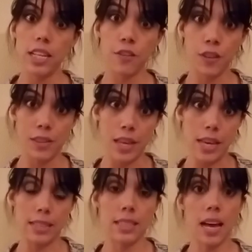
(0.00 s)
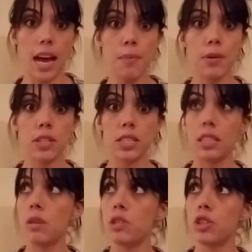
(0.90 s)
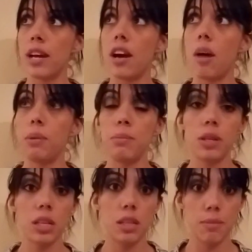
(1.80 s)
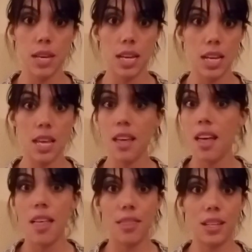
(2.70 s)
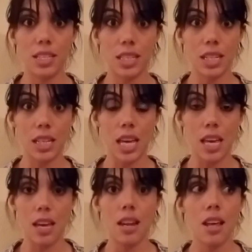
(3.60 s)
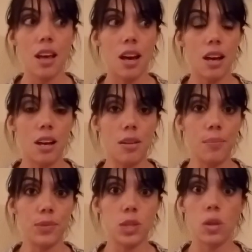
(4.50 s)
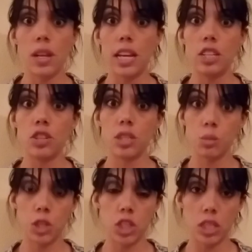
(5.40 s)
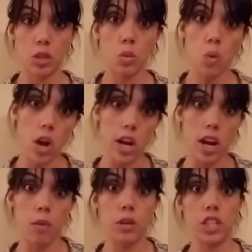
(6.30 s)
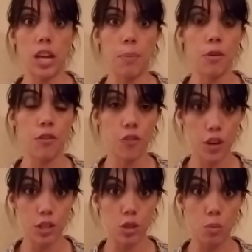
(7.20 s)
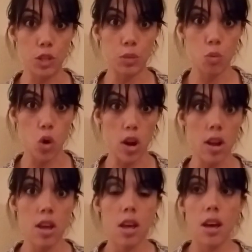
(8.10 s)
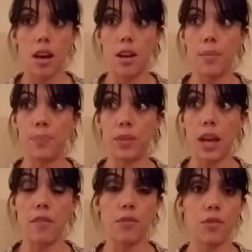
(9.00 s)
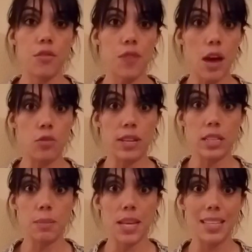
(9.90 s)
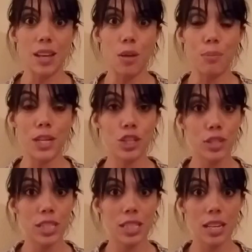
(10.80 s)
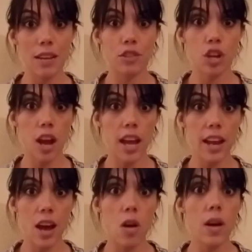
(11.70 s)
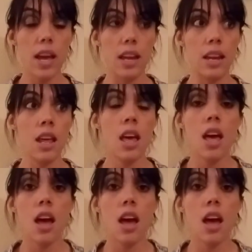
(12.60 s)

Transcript: different things. I personally would try almond milk in the beginning, then didn't like it. So then I switched it to water, which I prefer so much more. I've found recipes on Pinterest that I've tried out, and